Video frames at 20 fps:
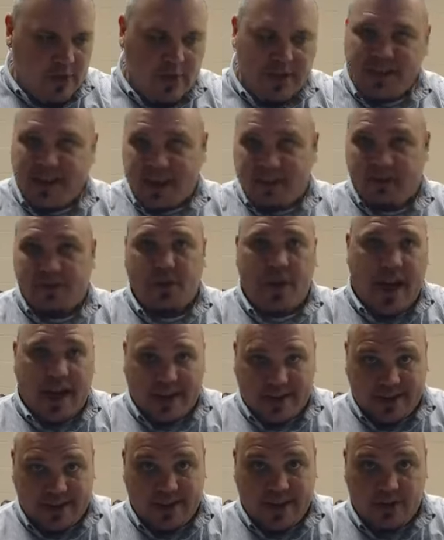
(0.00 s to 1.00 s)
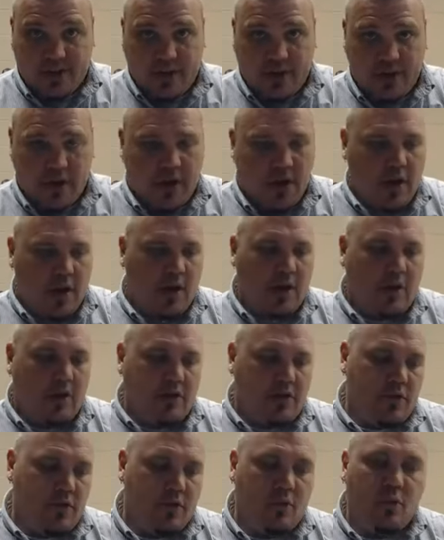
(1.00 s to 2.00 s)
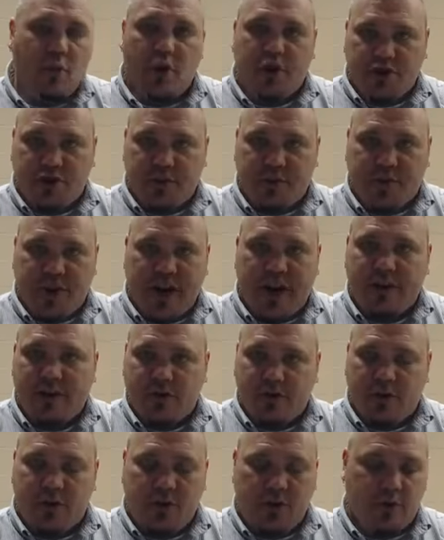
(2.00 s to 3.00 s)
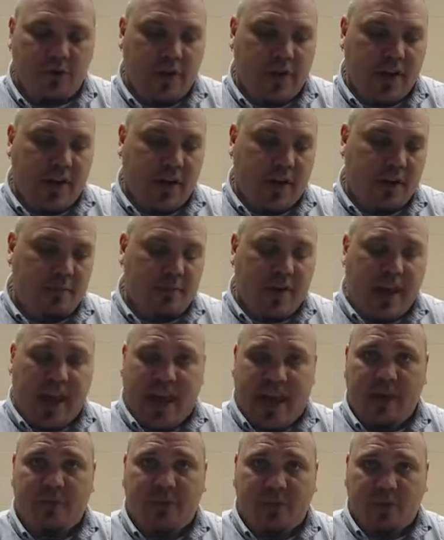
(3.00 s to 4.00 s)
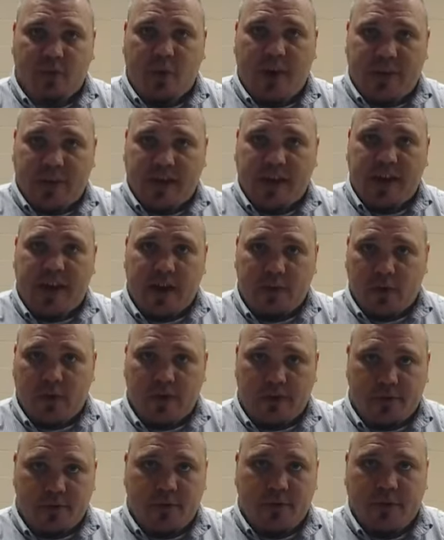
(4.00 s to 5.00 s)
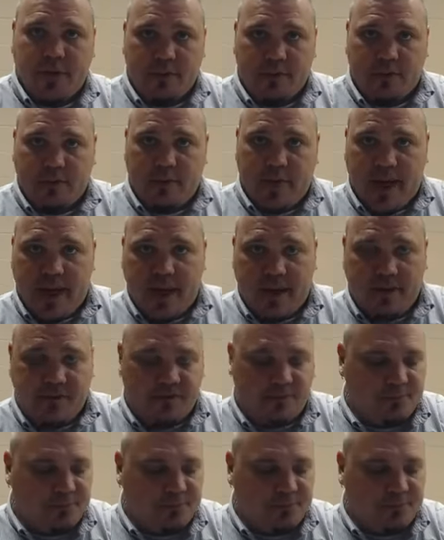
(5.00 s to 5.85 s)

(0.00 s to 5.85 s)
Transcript: to get their act together, to worship God alone and behave in the way that God wants them to behave.